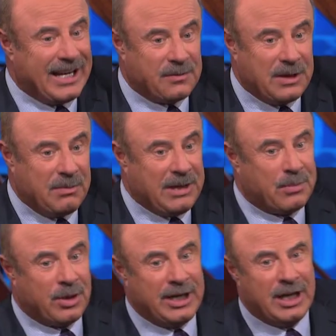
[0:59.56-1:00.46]
it,
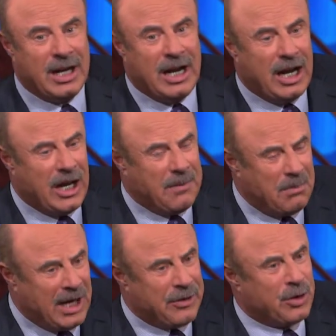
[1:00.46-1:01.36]
remember it, a
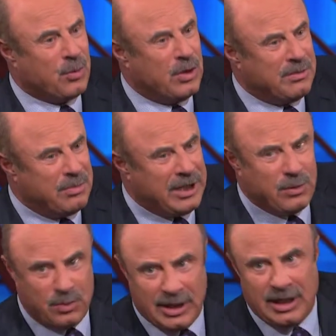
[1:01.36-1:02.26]
mother would be
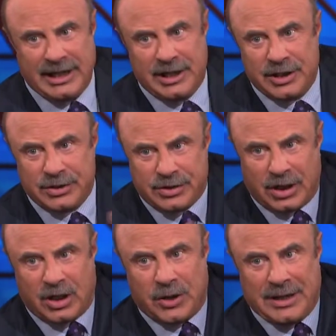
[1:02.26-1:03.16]
really
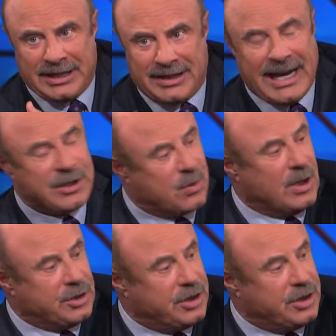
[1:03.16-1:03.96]
concerned that that's what